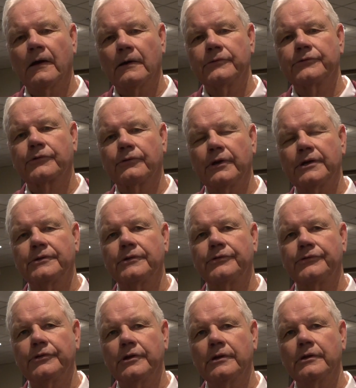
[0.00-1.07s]
It's great to
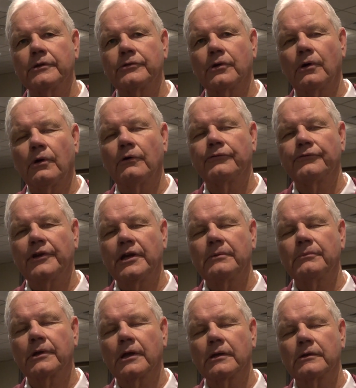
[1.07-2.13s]
see this Hall of
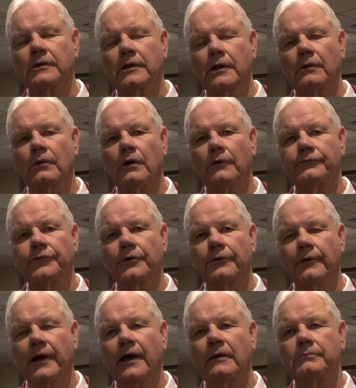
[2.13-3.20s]
Fame get, get off the
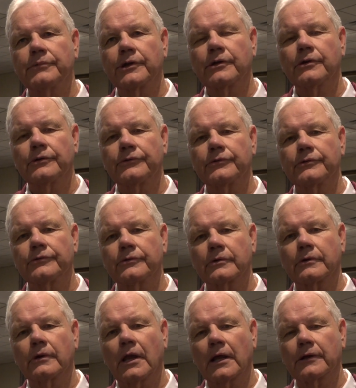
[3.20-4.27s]
ground because there's a
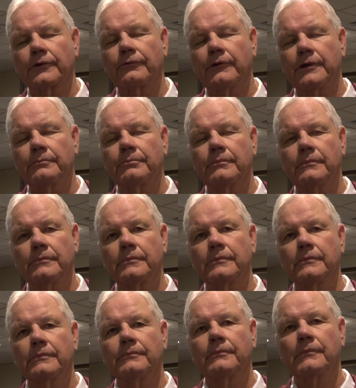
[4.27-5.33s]
lot of great
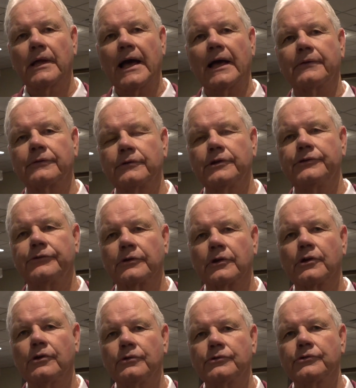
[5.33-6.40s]
athletes and
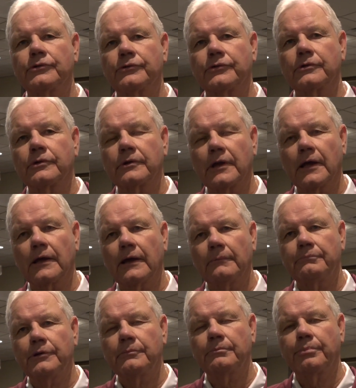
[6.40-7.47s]
coaches that have
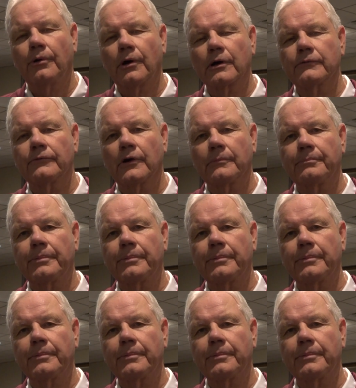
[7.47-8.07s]
been part of our